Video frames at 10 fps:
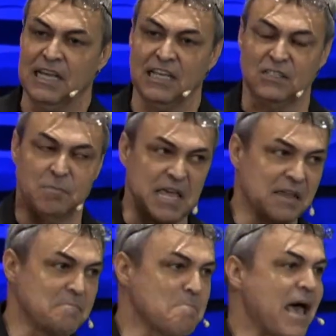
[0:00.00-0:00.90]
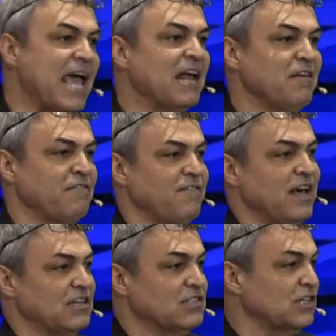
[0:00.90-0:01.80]
is being
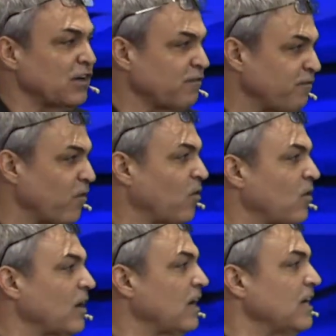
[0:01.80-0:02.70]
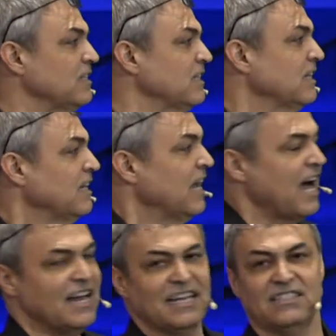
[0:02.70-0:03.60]
manifested for us?
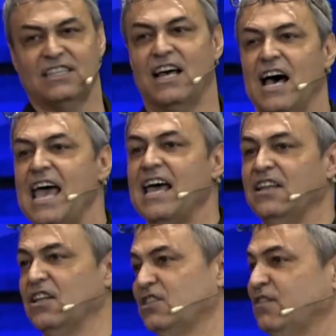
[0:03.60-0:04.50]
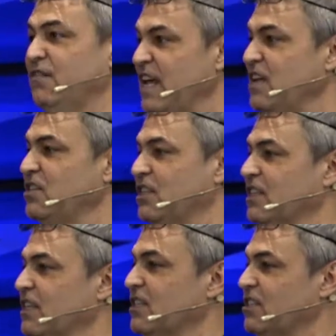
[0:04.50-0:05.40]
I just uh, had this
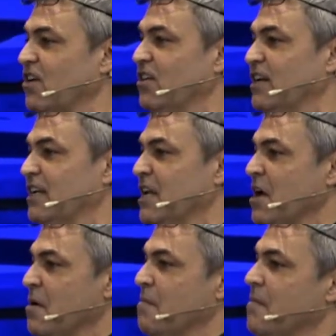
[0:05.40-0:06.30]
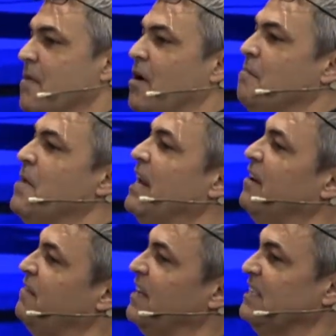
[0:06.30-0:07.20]
vision concerning uh,
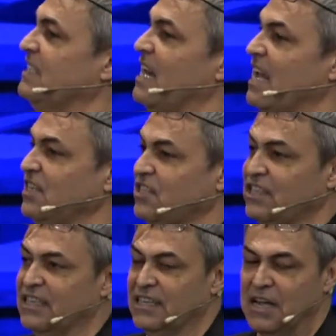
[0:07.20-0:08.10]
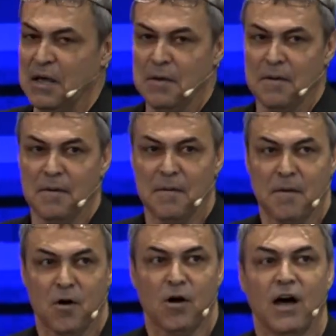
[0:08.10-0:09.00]
manifestation.
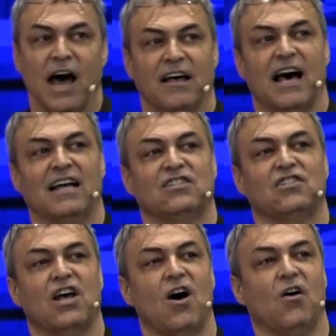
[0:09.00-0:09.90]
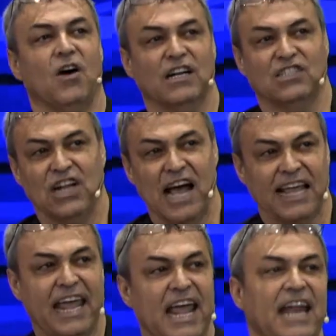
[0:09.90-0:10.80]
I, I saw a
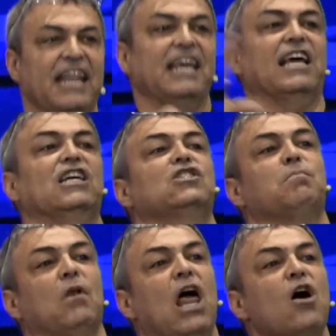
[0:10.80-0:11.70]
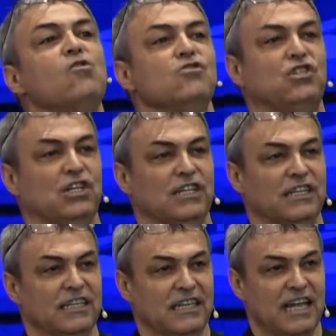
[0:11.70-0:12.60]
gigantic
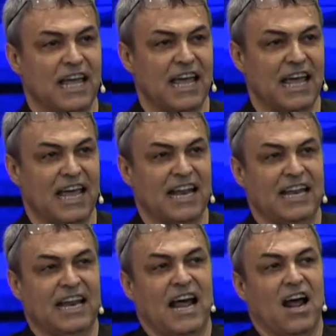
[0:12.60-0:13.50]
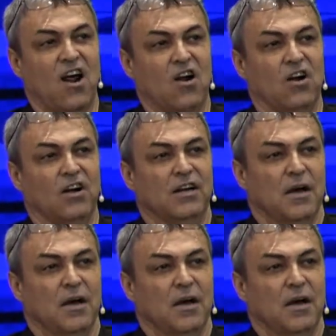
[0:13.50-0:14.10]
explosion, and then I heard,